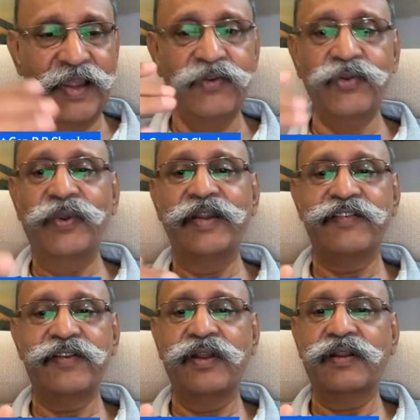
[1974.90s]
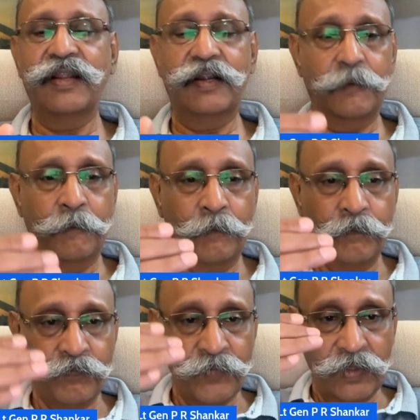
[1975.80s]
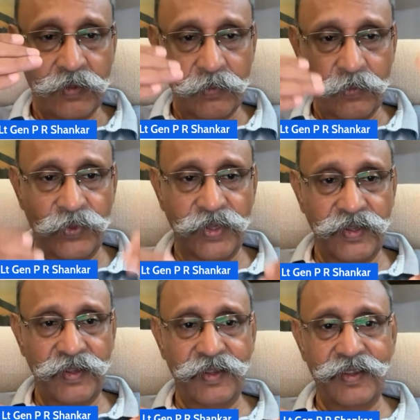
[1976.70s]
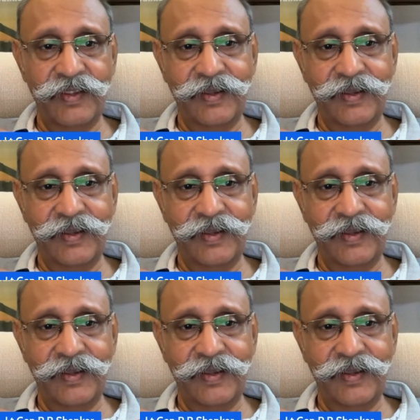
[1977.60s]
have to ensure that we